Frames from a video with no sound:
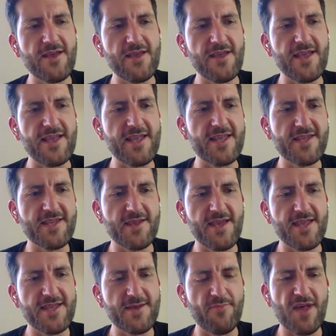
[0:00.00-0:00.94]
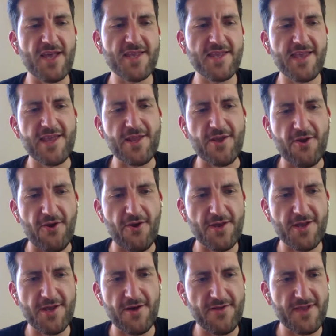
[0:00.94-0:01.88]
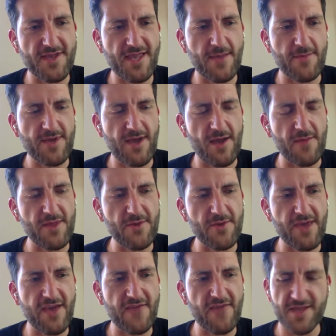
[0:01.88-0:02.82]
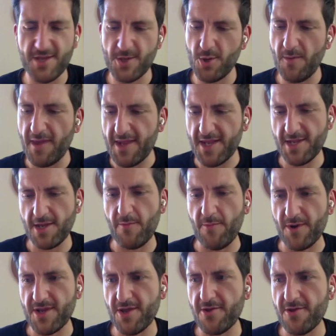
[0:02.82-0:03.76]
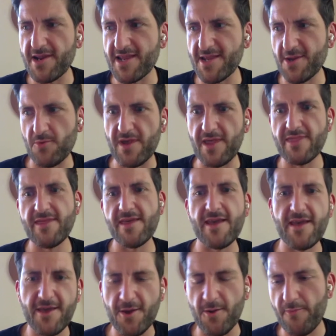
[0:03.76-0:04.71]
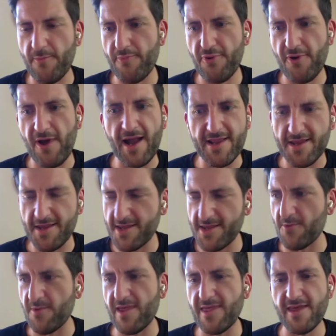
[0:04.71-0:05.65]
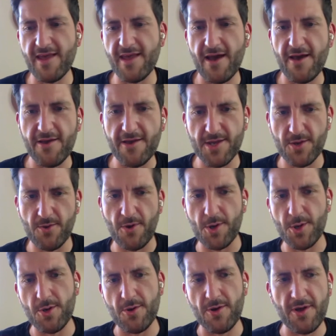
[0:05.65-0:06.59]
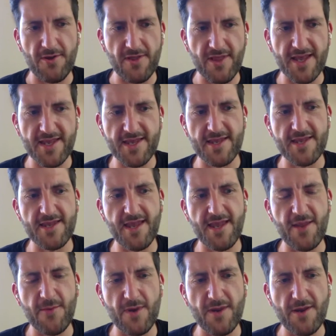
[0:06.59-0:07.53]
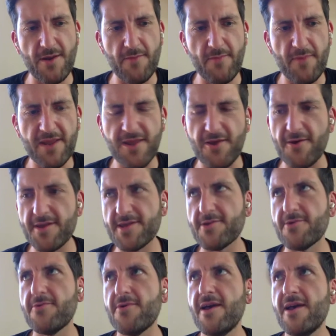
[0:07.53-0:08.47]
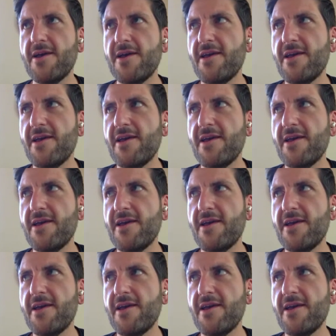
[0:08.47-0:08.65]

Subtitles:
it's a blessing and a curse all at the same time. You have this tremendous opportunity to rethink your practice, to rethink how you structure your lessons and whatnot. But you also